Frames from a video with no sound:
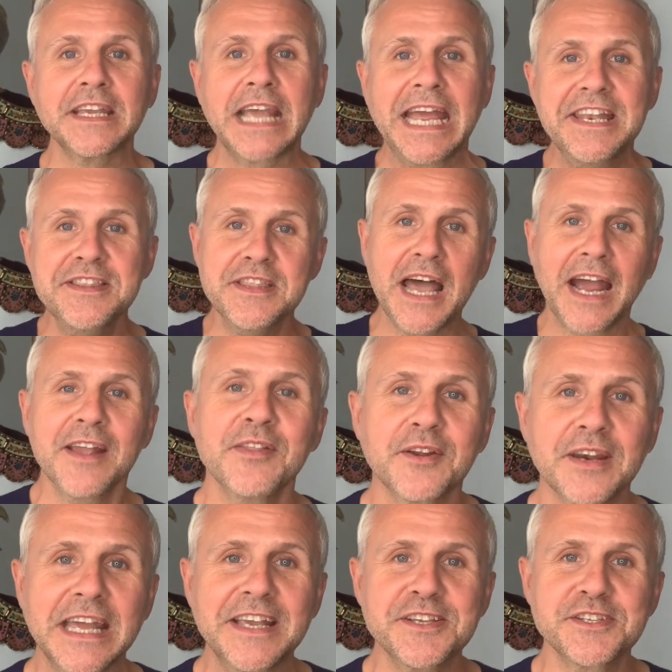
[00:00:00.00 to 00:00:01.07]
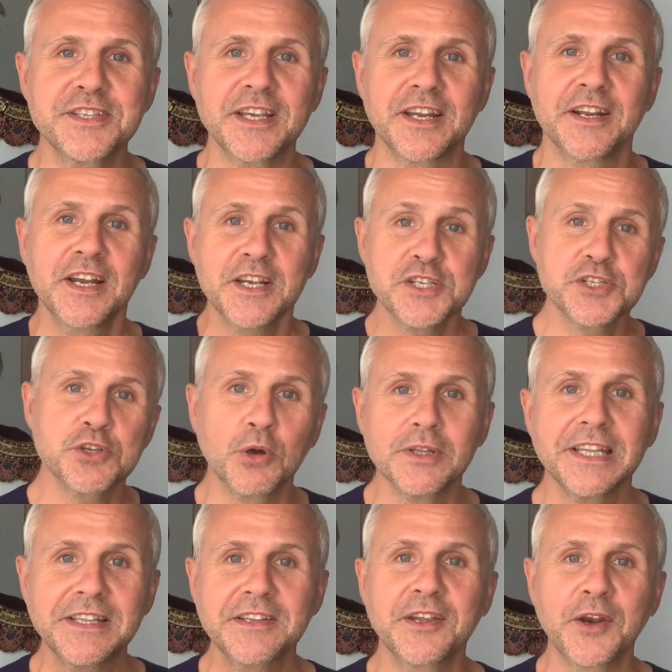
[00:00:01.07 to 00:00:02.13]
and neither is there
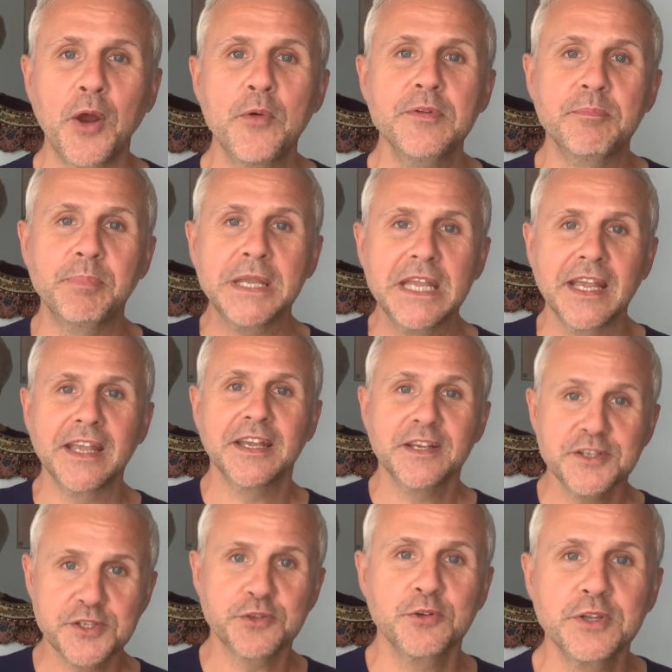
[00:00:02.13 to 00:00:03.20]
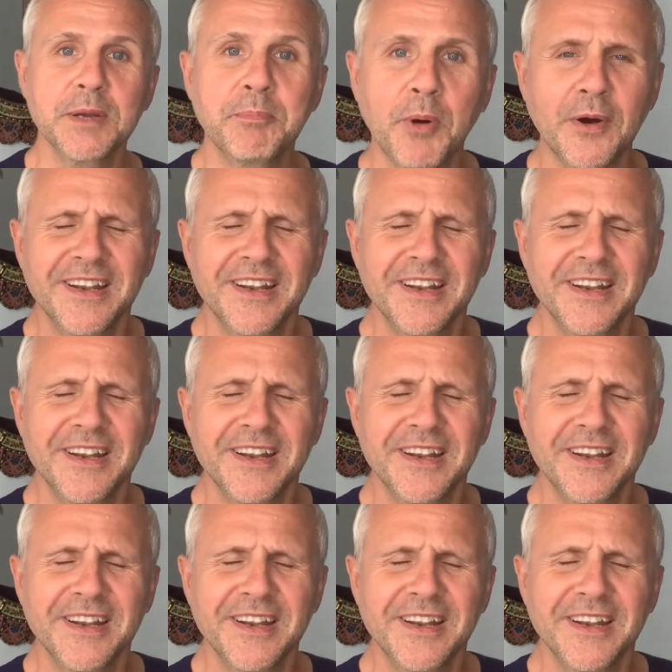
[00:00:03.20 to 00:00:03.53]
solid ground being stood upon.